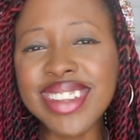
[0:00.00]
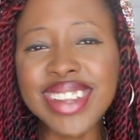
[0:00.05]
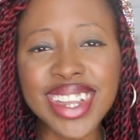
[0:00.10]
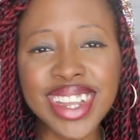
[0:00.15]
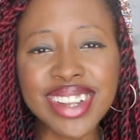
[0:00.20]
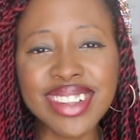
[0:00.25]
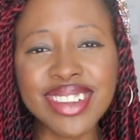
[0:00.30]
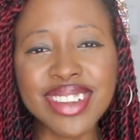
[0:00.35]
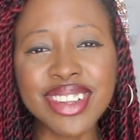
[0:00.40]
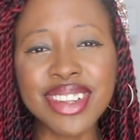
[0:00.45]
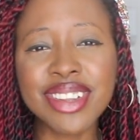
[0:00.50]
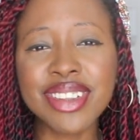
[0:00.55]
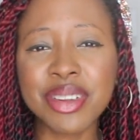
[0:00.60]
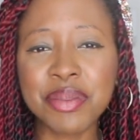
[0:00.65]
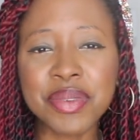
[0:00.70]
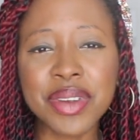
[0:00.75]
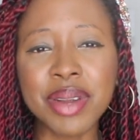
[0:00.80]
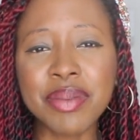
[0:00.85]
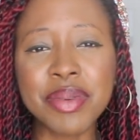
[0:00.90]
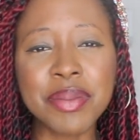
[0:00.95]
stay tuned,
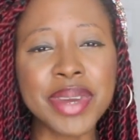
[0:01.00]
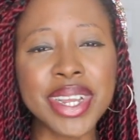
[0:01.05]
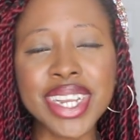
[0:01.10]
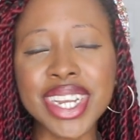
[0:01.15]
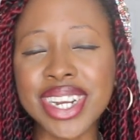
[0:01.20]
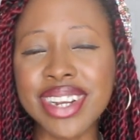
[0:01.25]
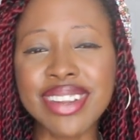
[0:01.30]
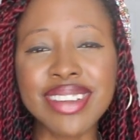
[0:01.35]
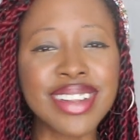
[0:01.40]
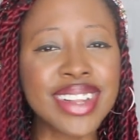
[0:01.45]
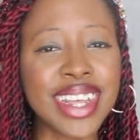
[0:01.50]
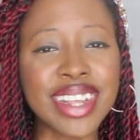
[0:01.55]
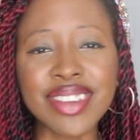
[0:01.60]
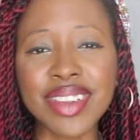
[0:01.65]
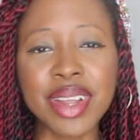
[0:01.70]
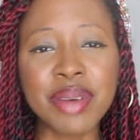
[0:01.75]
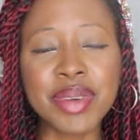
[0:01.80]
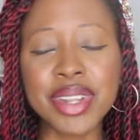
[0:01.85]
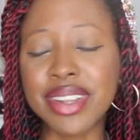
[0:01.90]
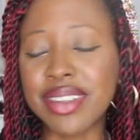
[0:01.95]
subscribe to my channel, that's
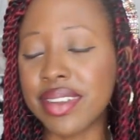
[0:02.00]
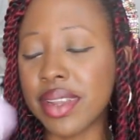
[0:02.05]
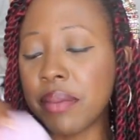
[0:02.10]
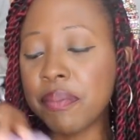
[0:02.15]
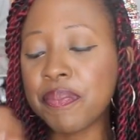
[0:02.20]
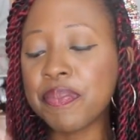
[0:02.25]
what I'm gonna say.